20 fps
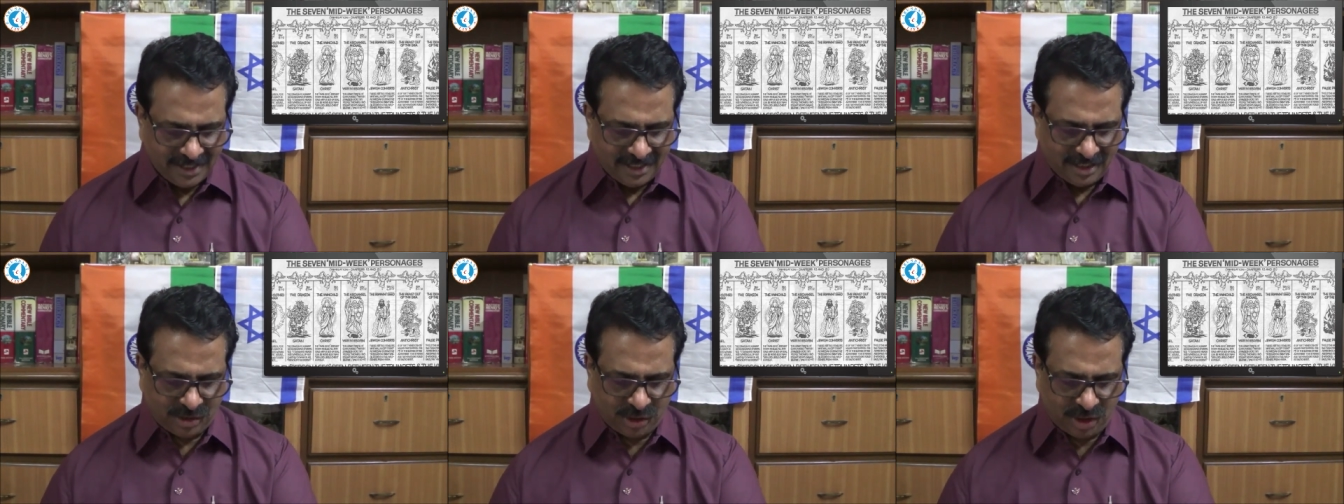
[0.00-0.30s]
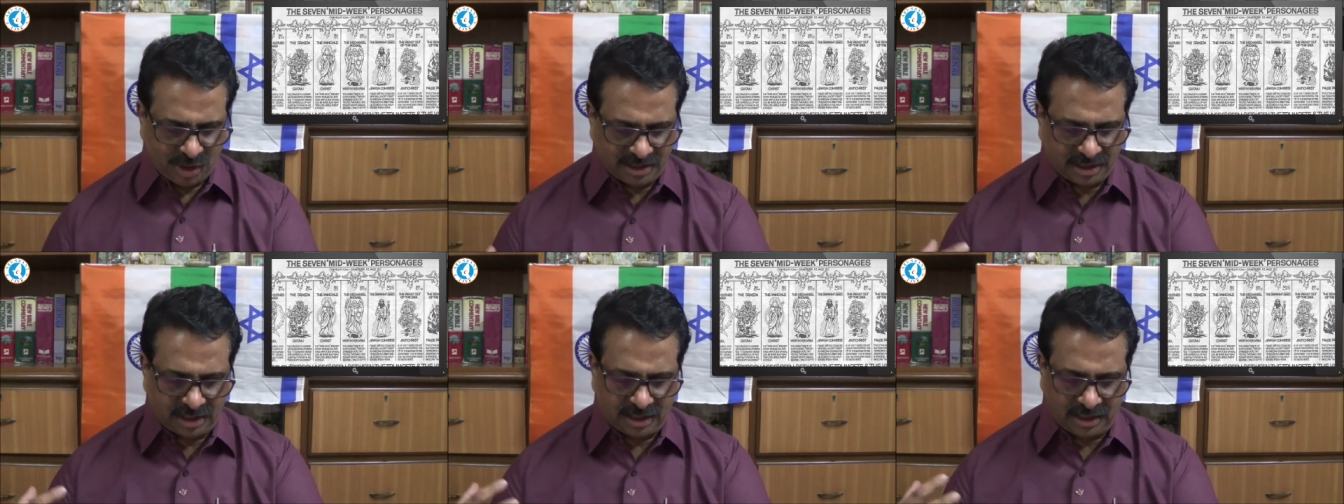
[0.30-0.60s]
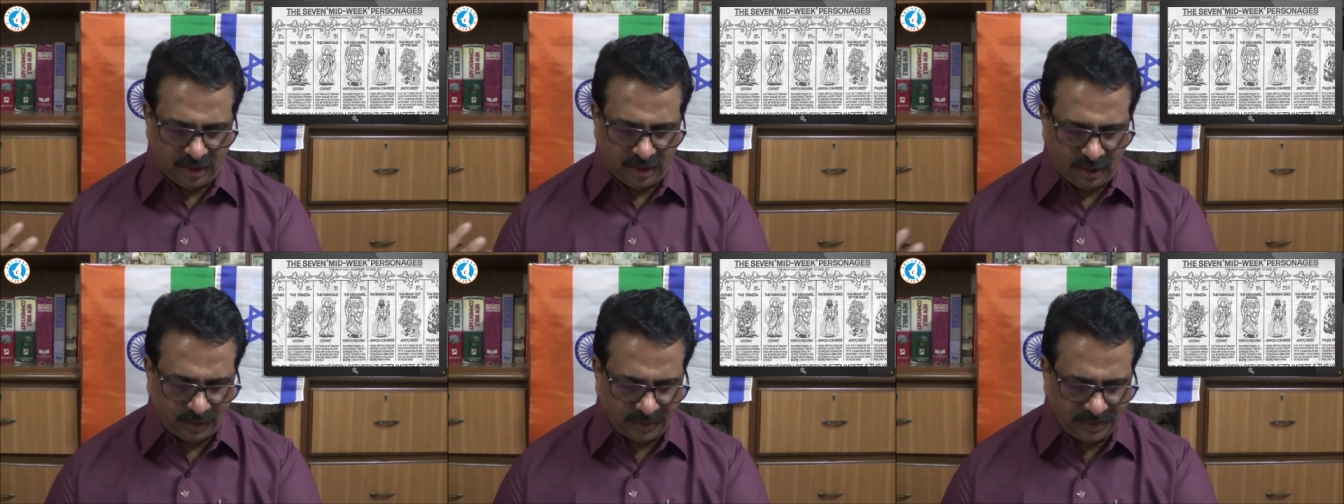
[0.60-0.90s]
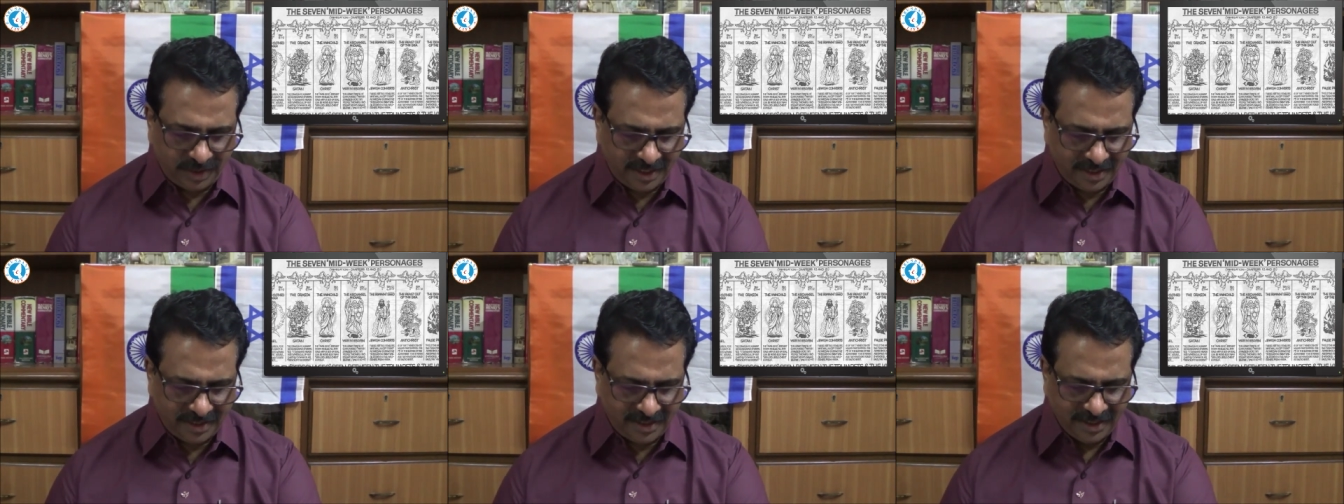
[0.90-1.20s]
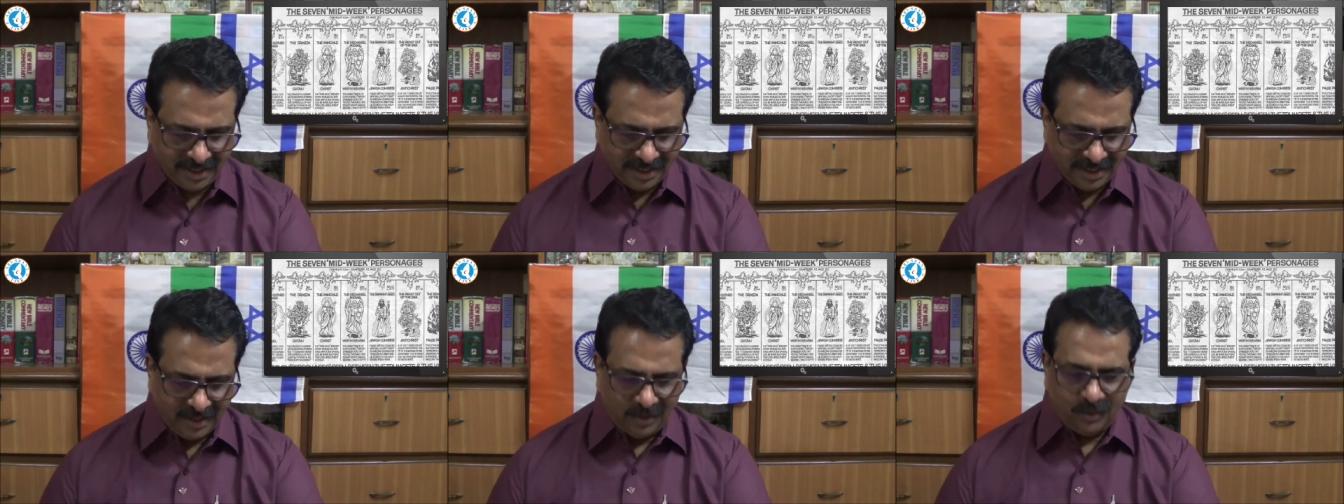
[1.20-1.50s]
She's
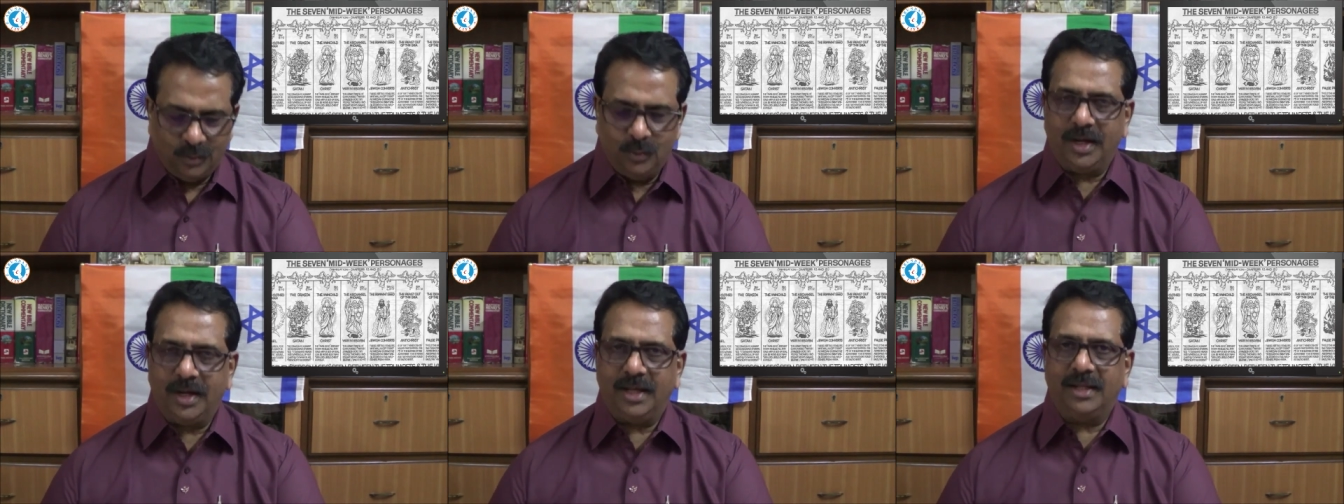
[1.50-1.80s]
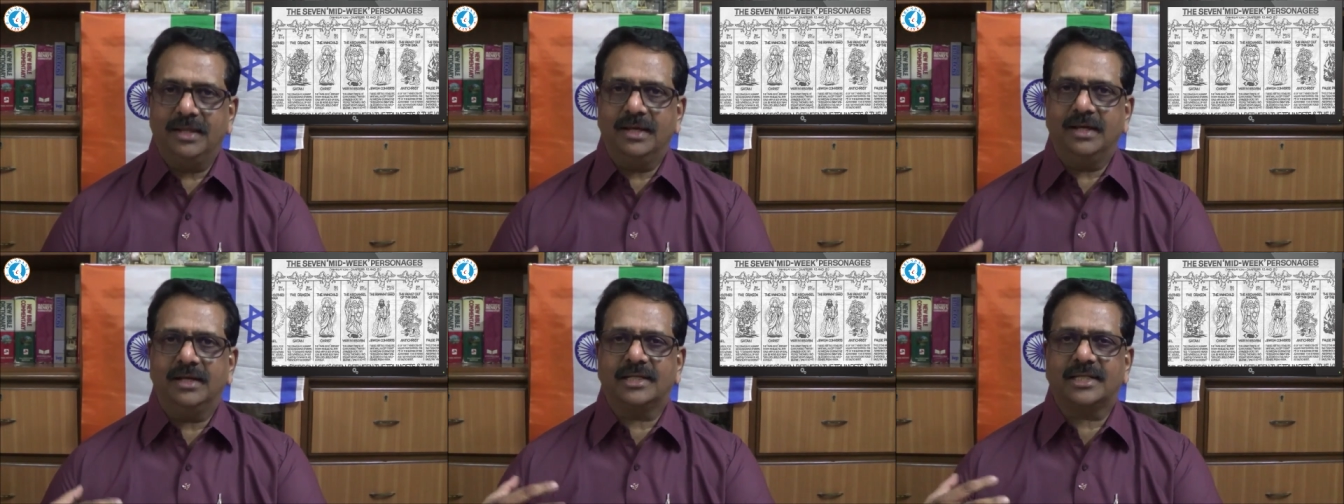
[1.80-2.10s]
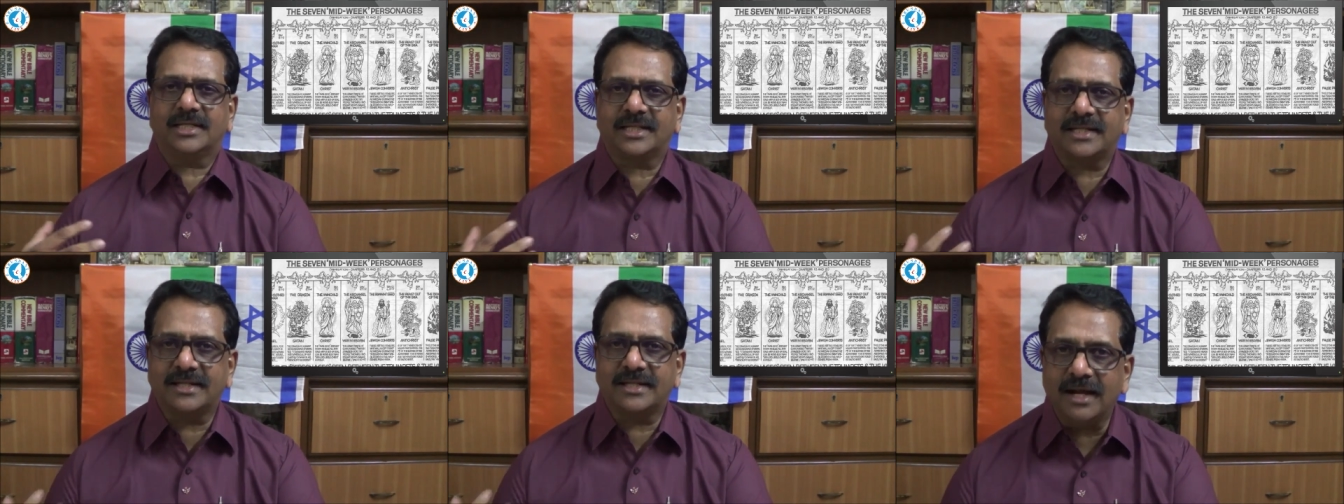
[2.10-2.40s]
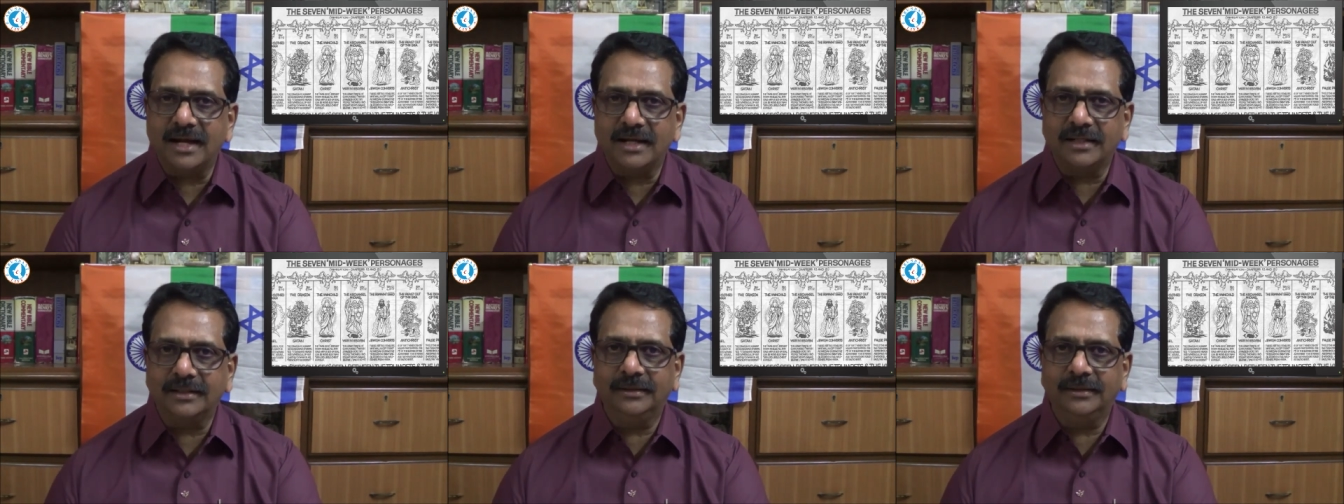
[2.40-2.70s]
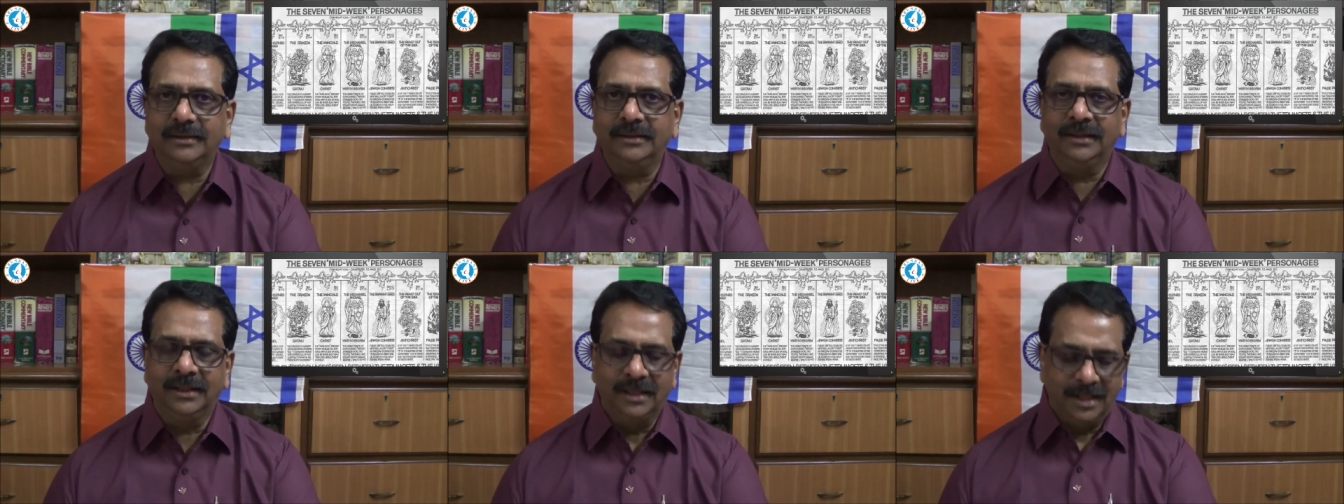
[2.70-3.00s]
clothed with the
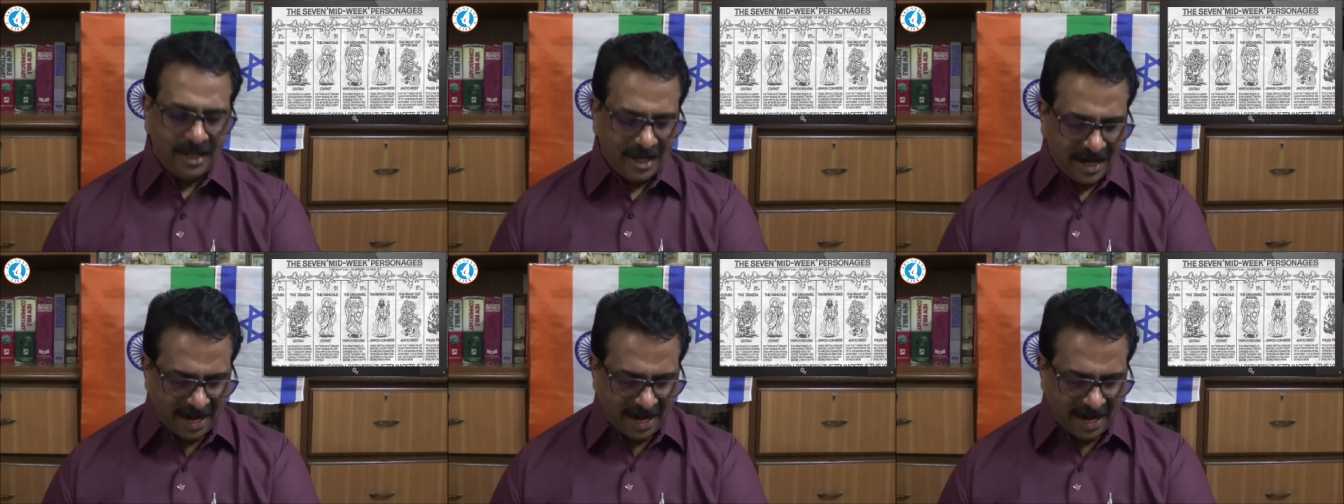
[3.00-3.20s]
sun